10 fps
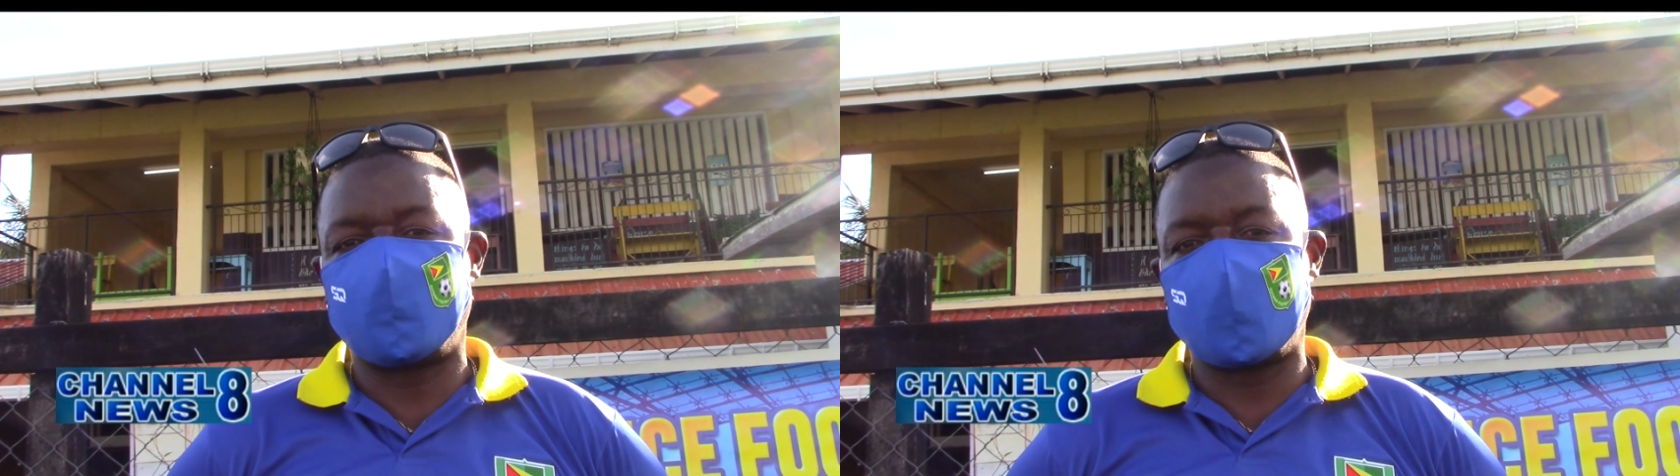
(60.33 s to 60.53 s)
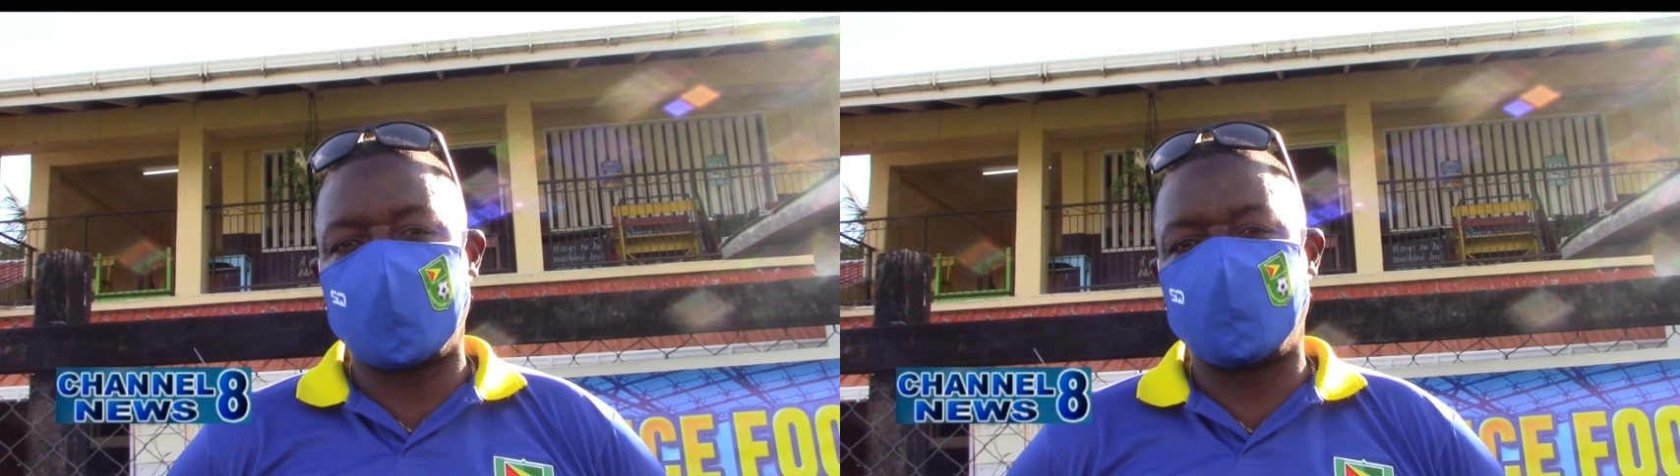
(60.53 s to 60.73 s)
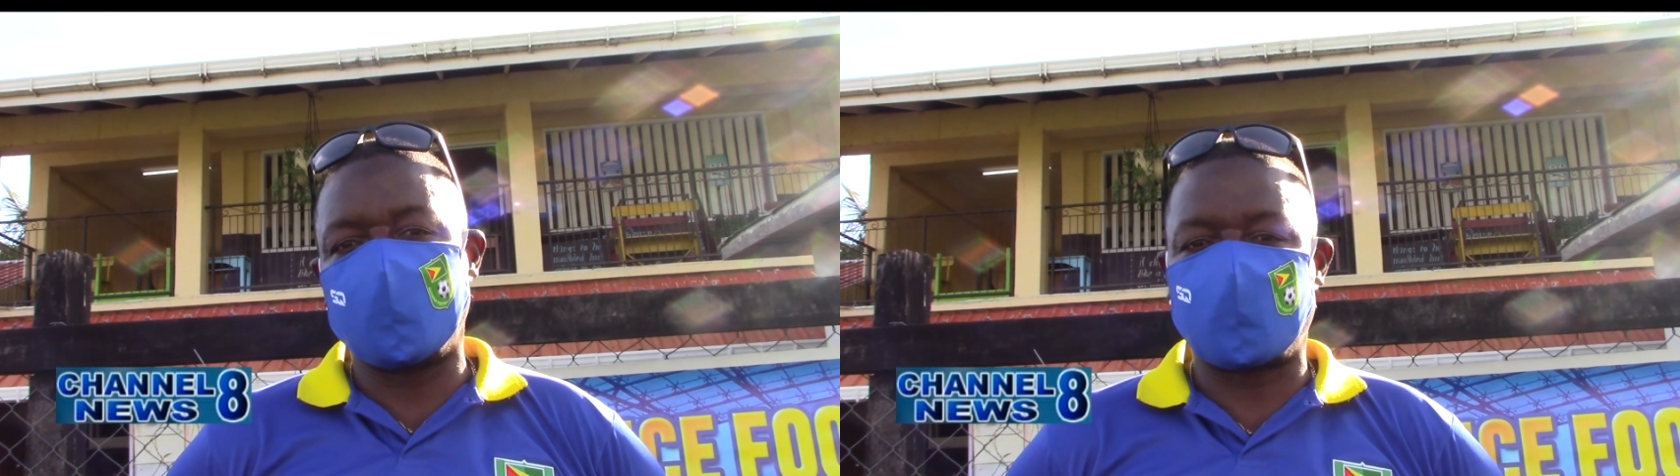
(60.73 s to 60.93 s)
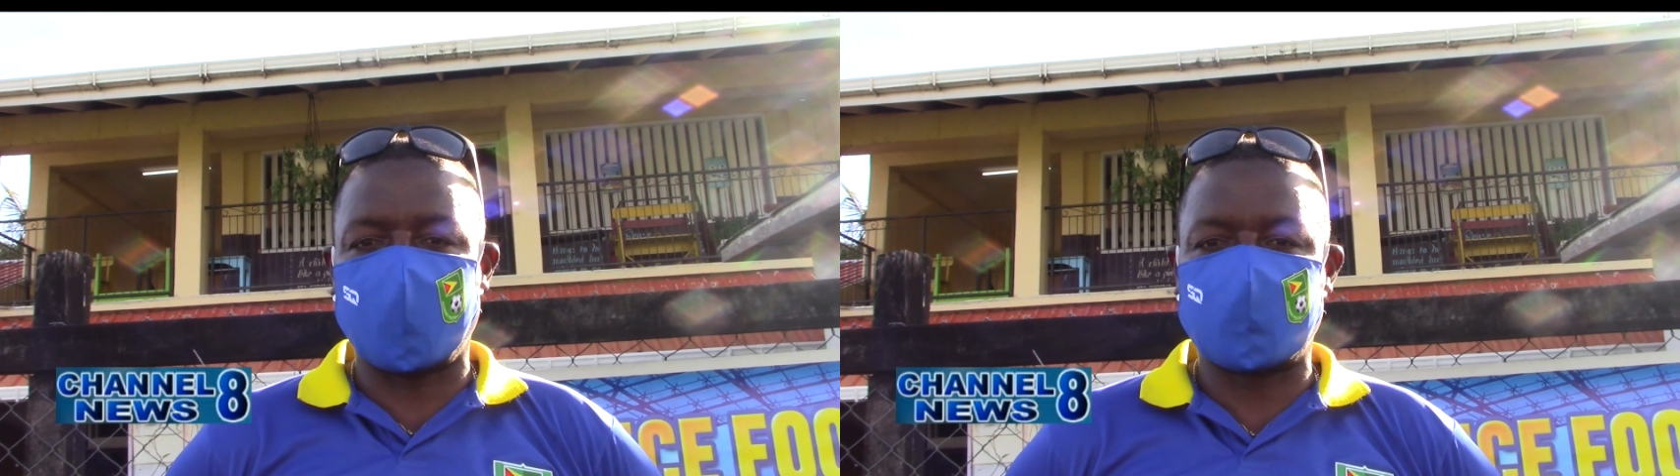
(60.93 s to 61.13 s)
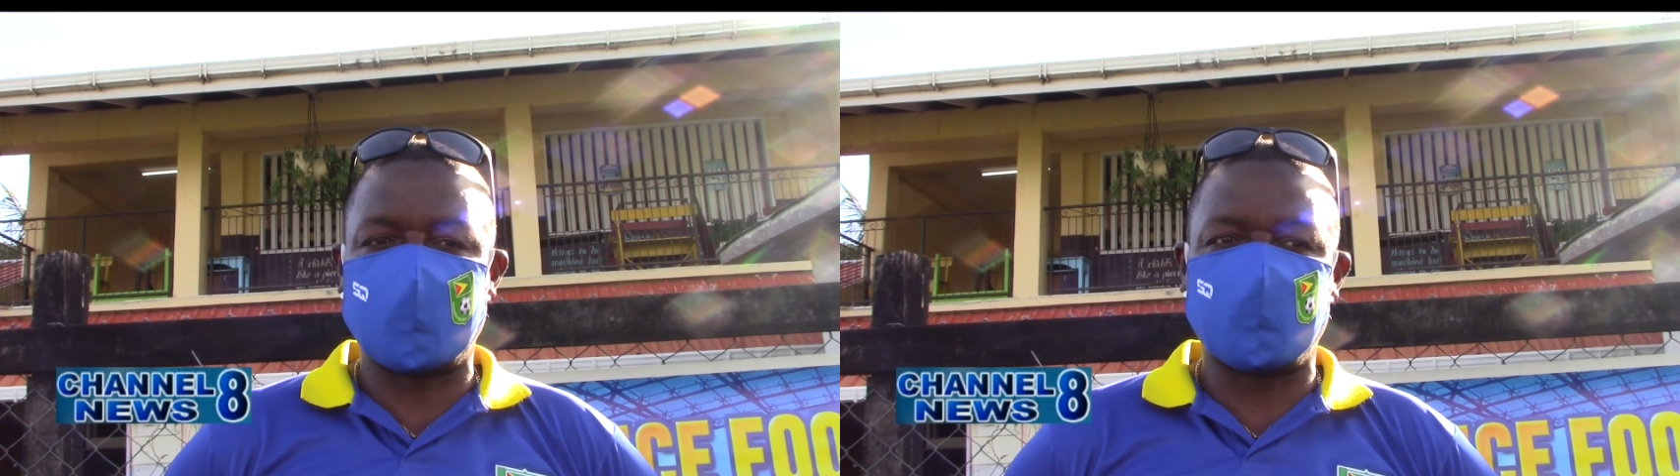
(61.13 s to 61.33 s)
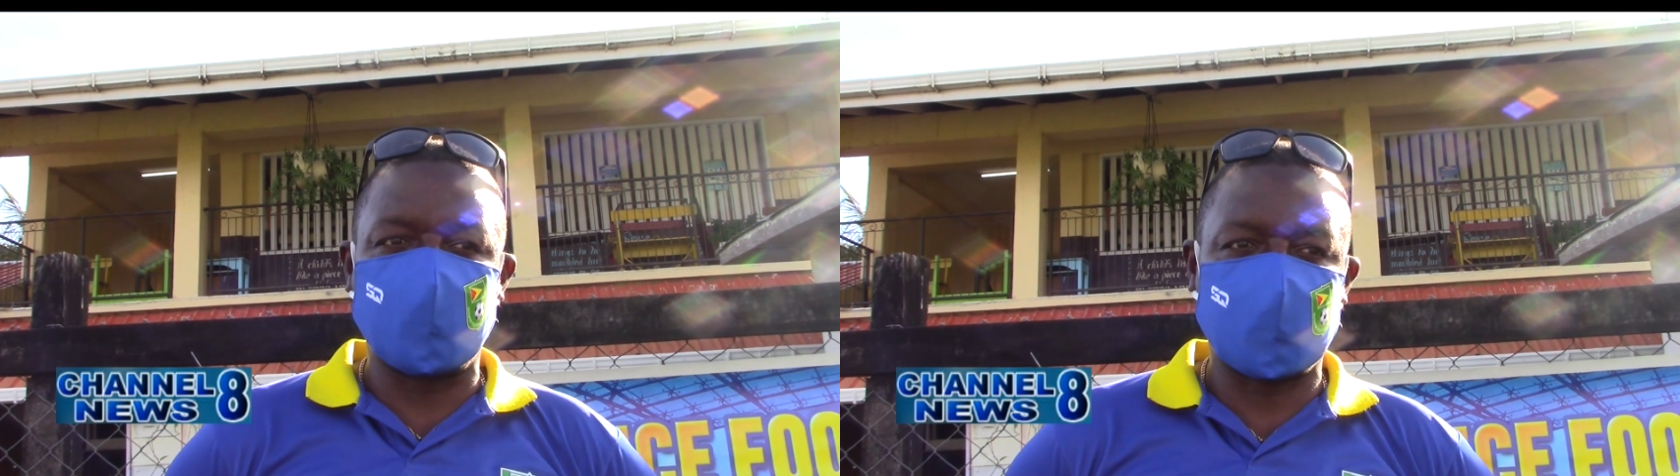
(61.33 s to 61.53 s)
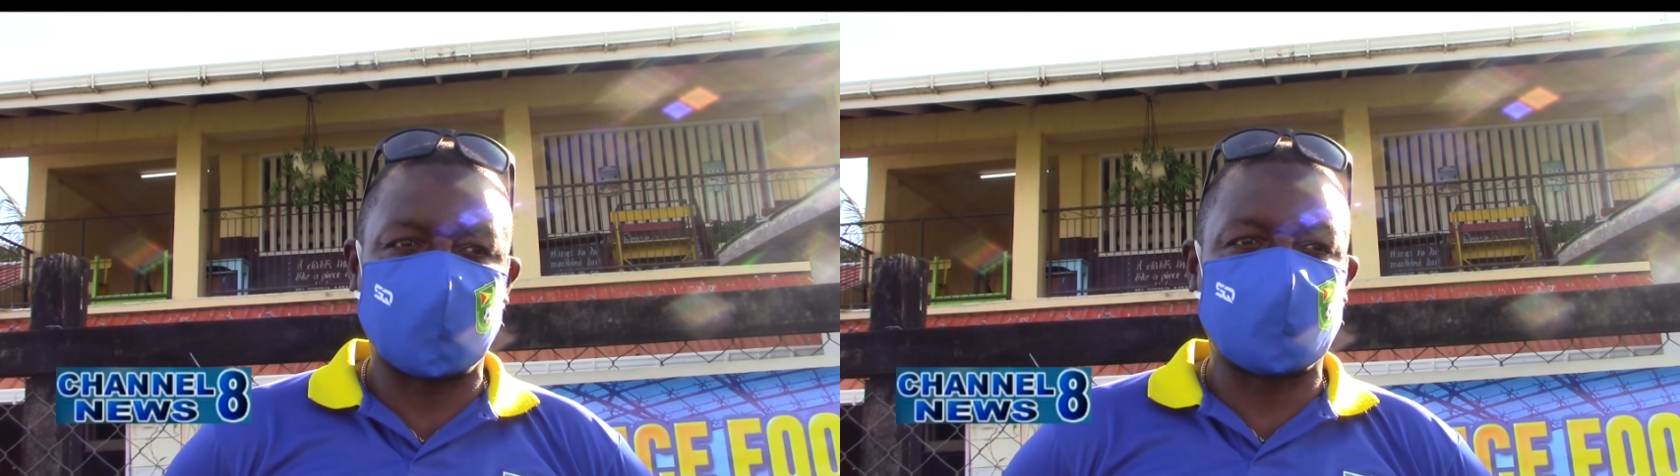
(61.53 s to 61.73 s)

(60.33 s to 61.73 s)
for the respective regional